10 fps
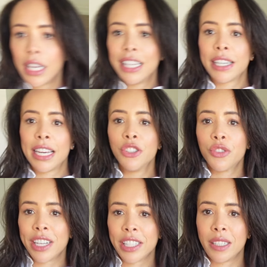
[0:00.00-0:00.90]
It's
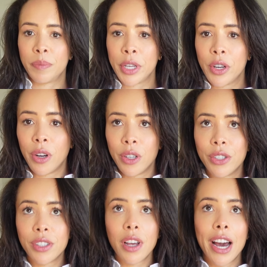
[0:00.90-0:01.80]
interesting
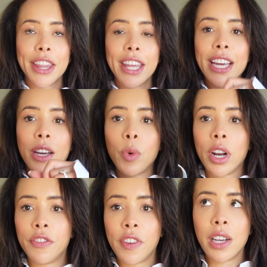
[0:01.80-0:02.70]
because I think when
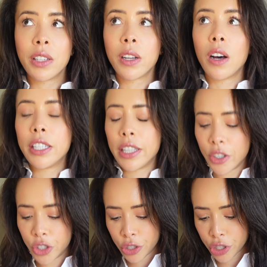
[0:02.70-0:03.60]
I first started
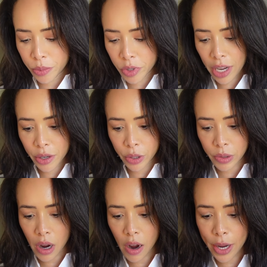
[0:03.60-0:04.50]
this YouTube channel,
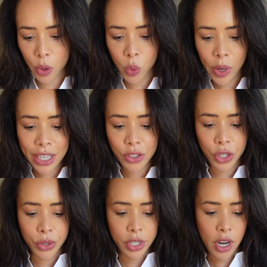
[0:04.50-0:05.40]
I always
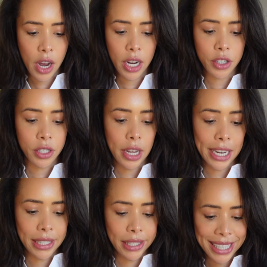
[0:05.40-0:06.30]
used to kind of just
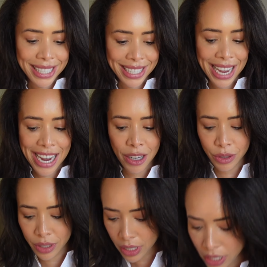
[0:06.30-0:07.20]
like sit down,